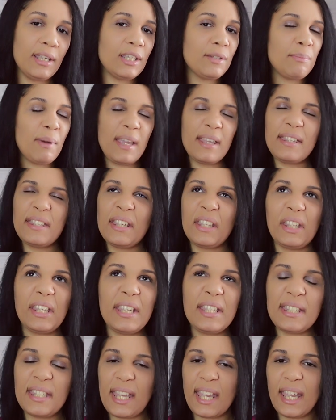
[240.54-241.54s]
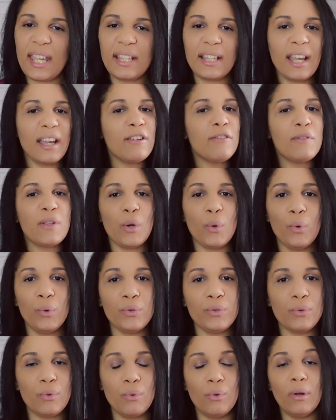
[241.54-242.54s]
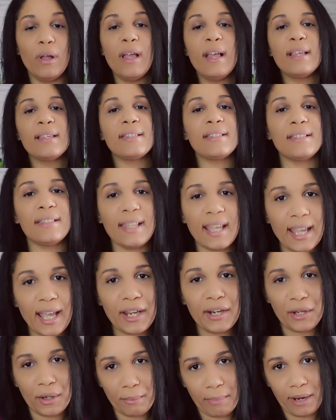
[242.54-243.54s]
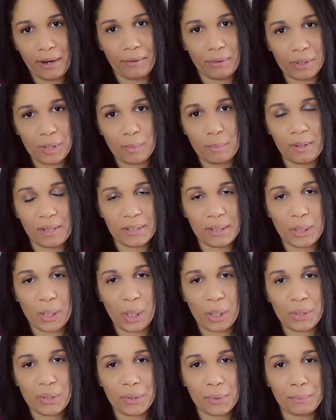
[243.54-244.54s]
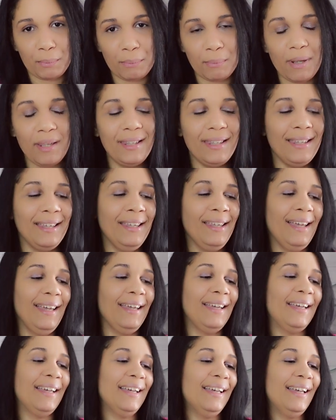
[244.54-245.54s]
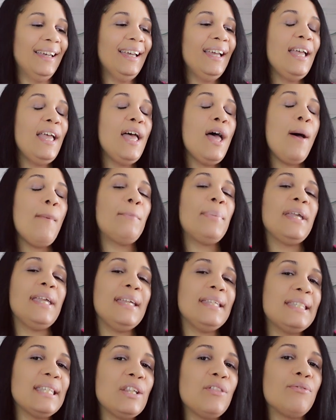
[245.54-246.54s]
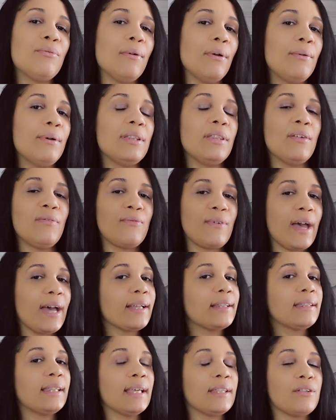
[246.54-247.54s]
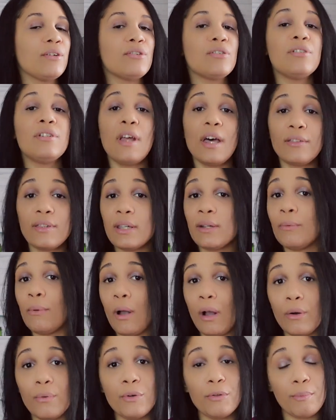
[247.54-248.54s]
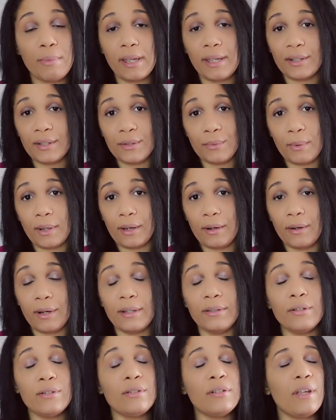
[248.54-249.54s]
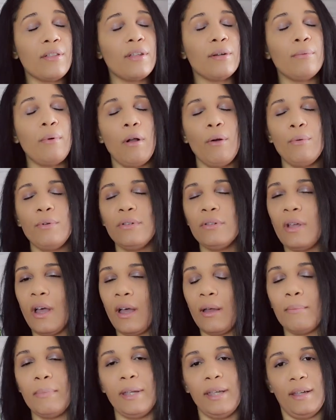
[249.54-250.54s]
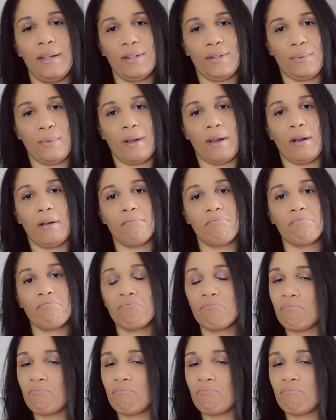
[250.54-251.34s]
He's basically saying kind of the old school, stay out of your parents' business. But he did throw in the fact that there's nothing wrong with being a swinger and there's nothing wrong with not being a swinger.